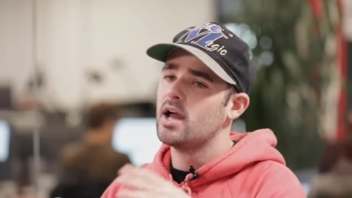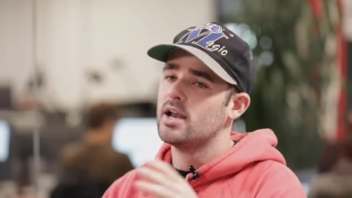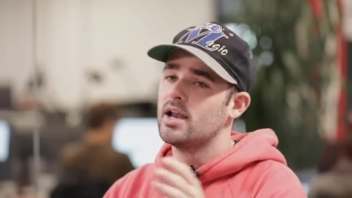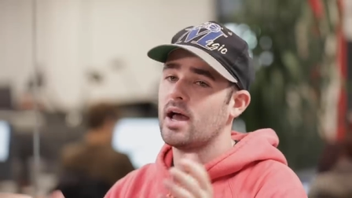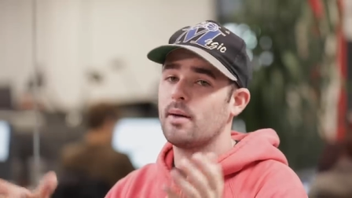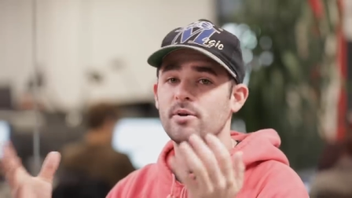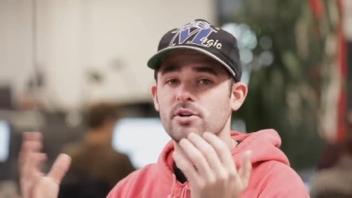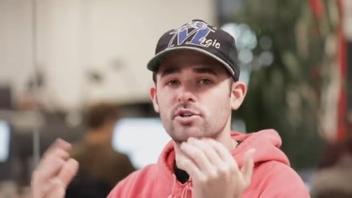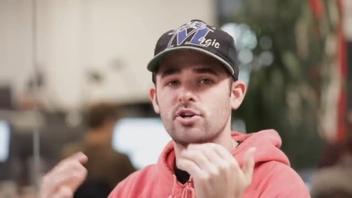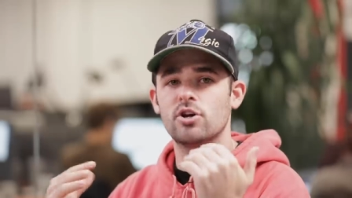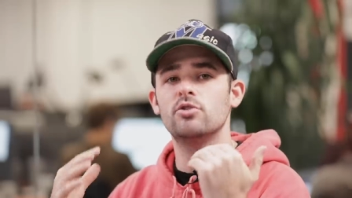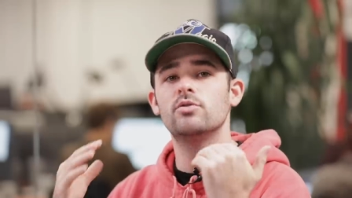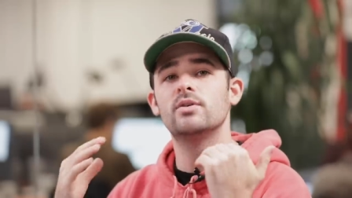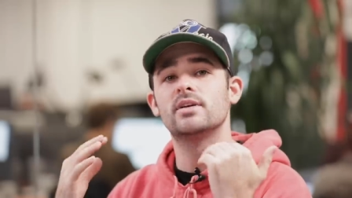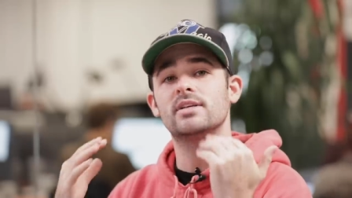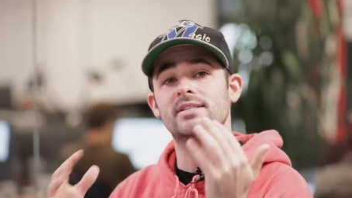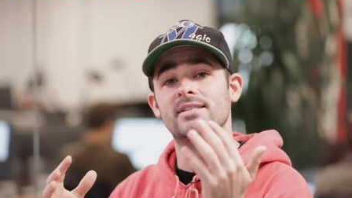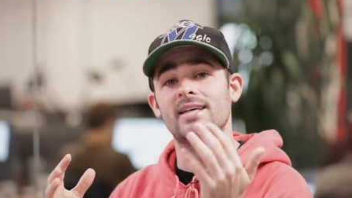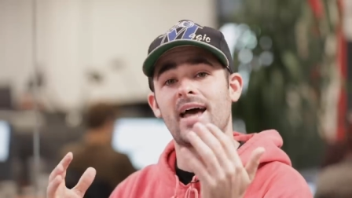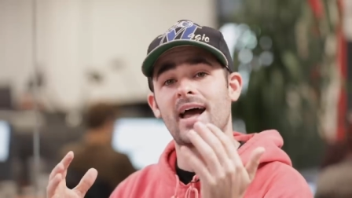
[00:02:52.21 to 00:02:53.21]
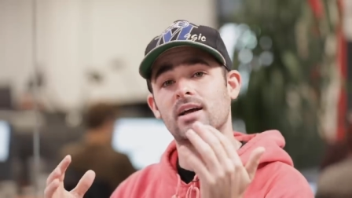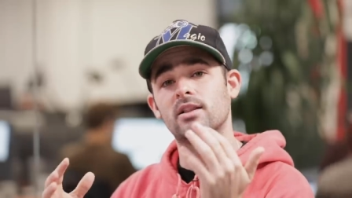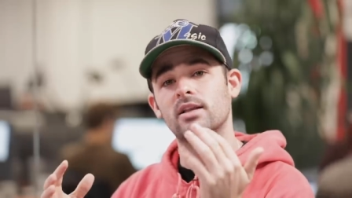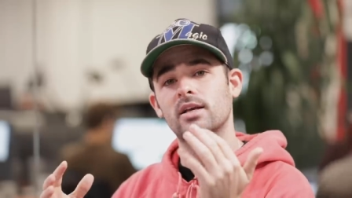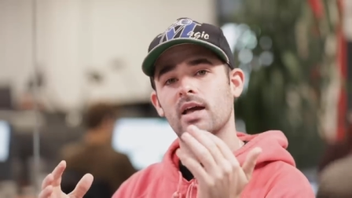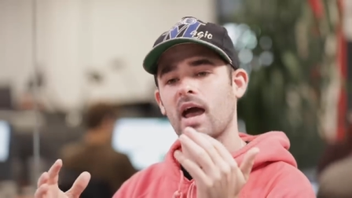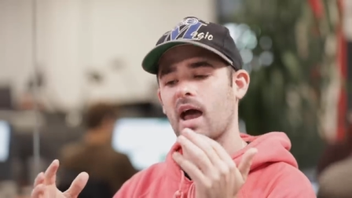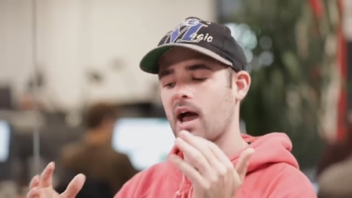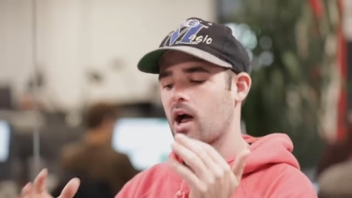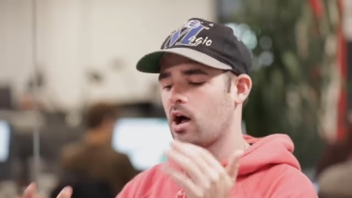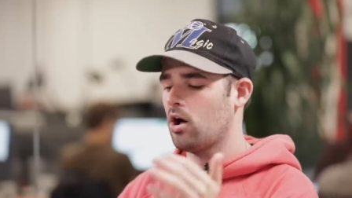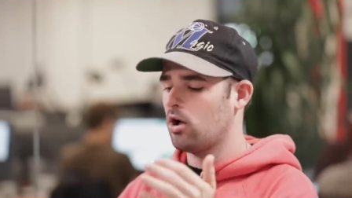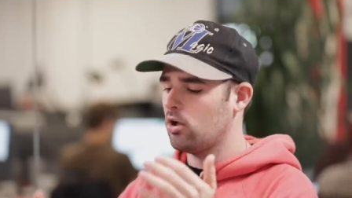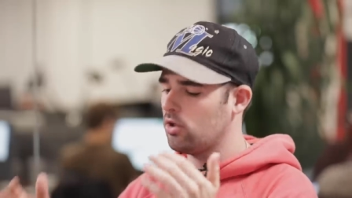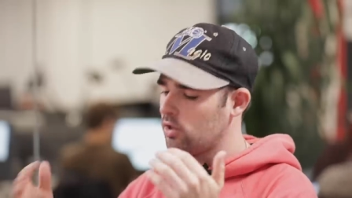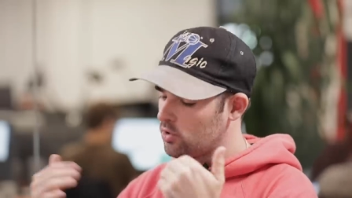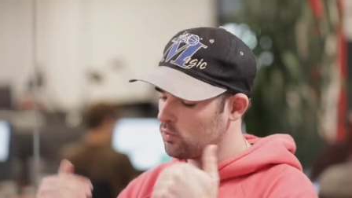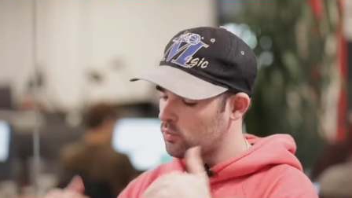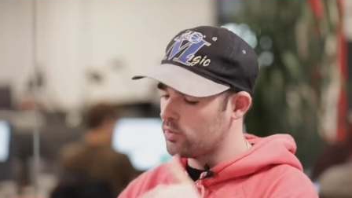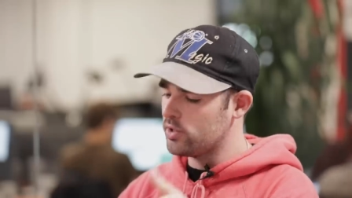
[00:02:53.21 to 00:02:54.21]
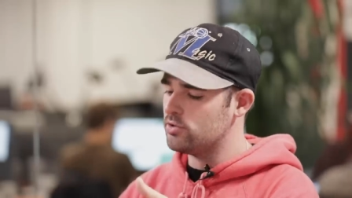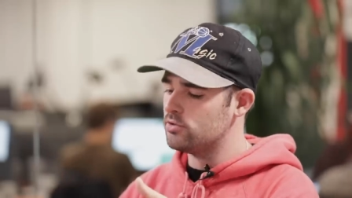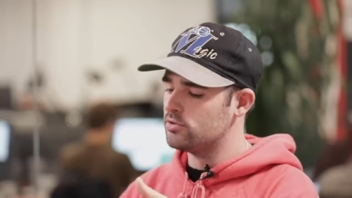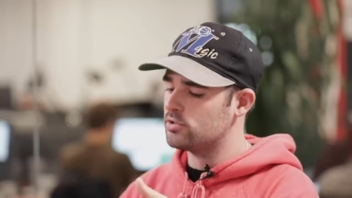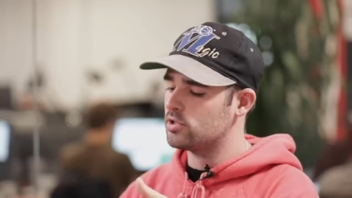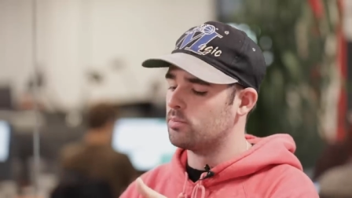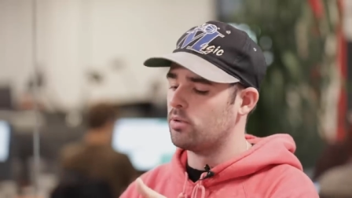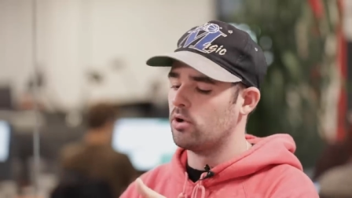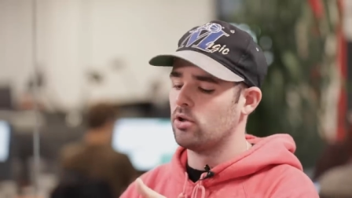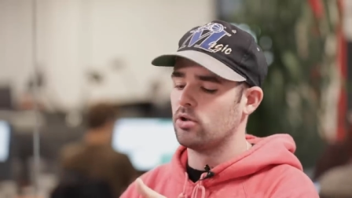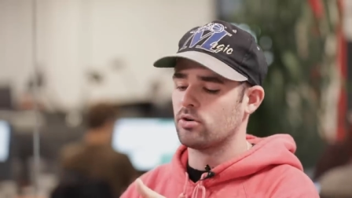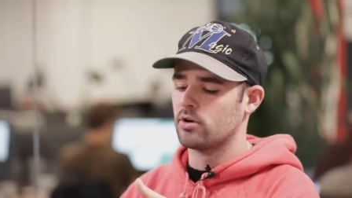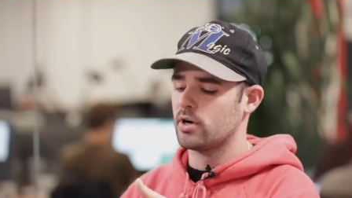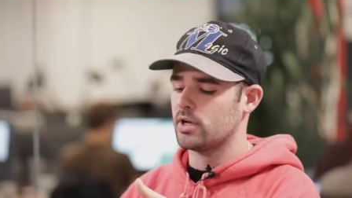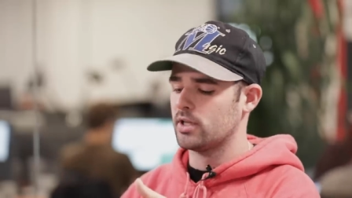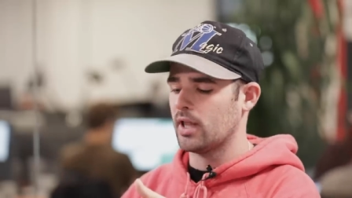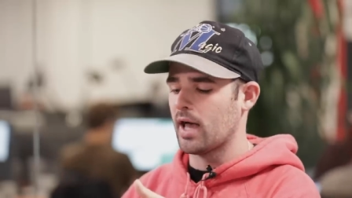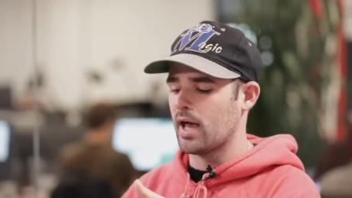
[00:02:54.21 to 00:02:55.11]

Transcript: Now I'm gonna show you exactly how we use the Polaroid